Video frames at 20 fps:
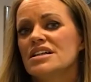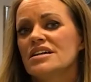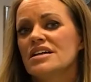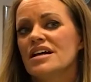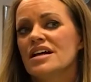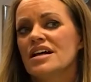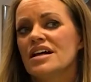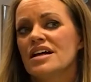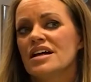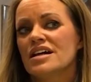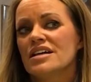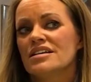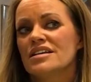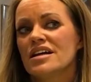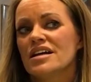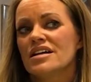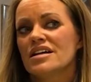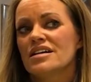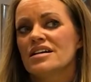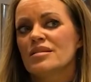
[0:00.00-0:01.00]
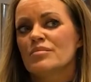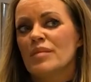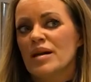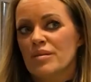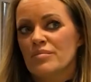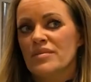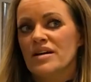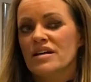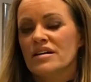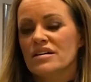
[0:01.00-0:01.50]
and then my
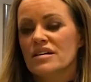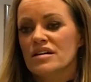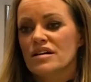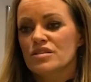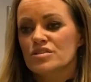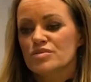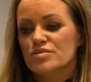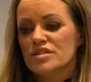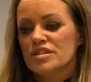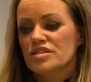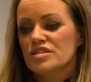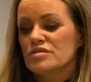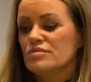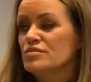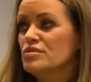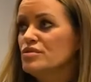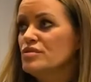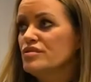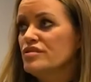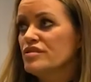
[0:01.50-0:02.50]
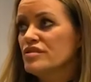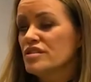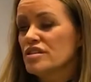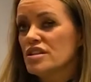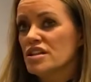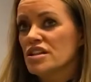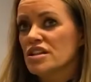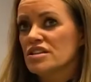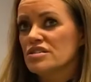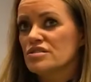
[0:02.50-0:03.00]
American coach wanted to move
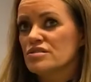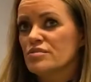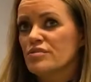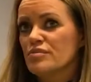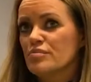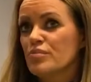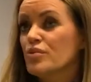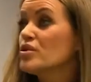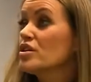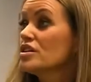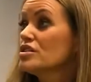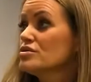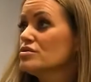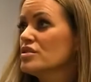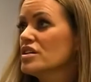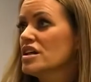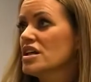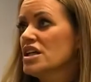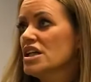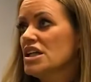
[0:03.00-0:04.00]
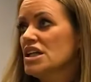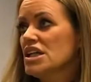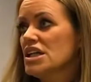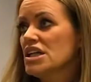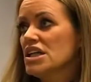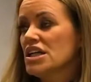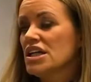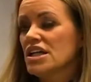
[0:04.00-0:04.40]
to Portland, Oregon,